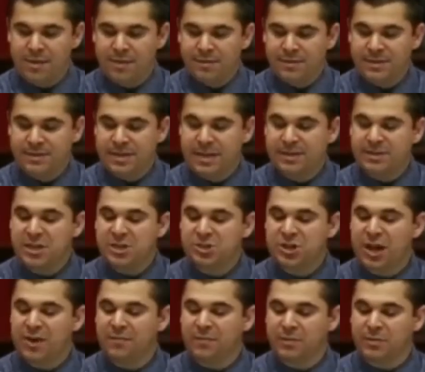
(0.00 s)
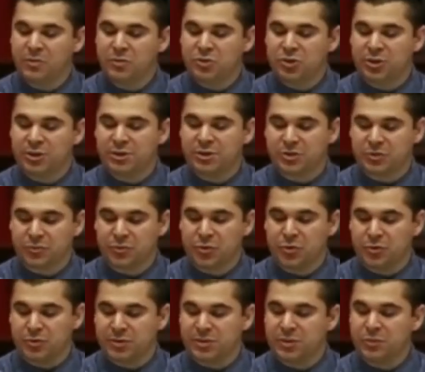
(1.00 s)
Since they teach evolution is
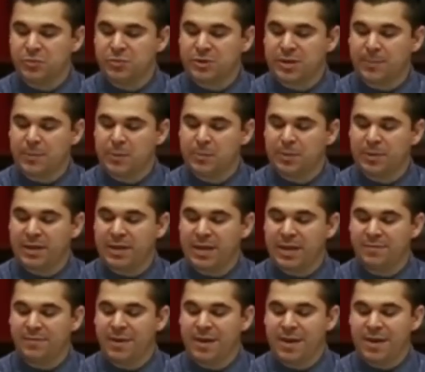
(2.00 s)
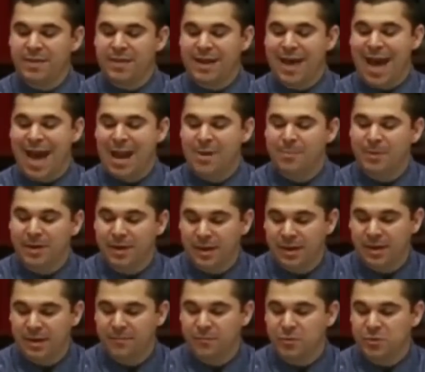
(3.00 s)
true, students come to believe that Adam and
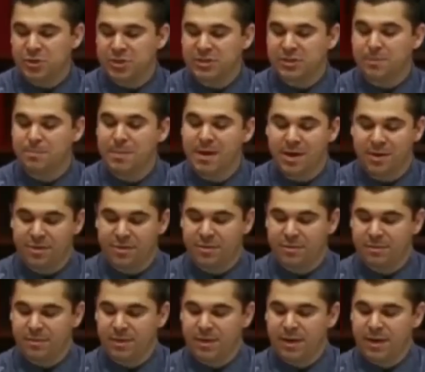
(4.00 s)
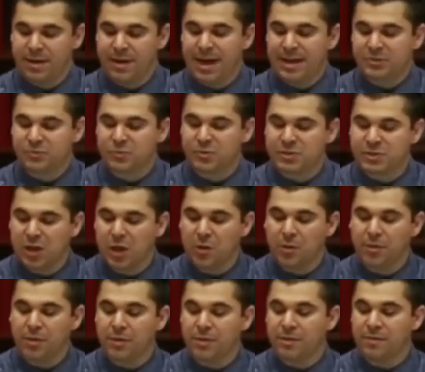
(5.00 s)
Eve were just a myth. And as a
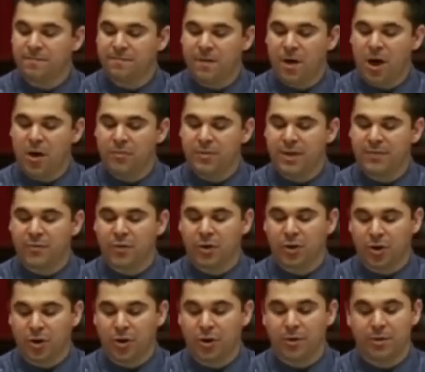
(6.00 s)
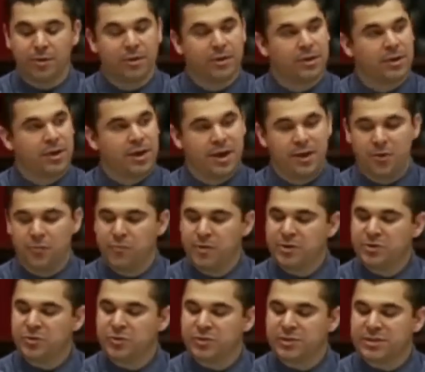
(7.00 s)
result, the fall never occurred, and
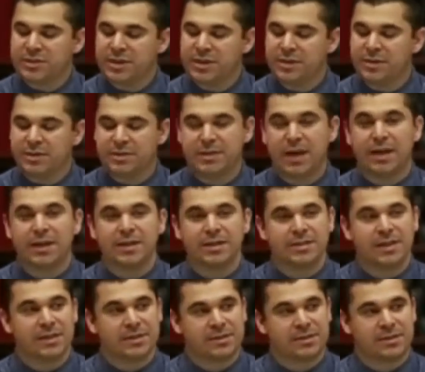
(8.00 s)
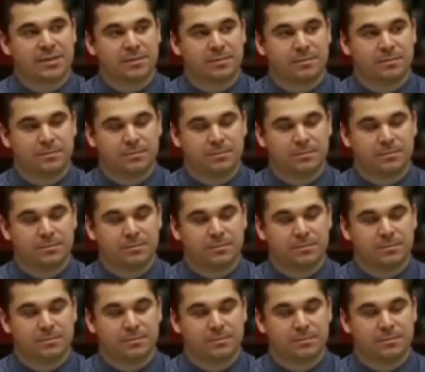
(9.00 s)
original sin does not exist.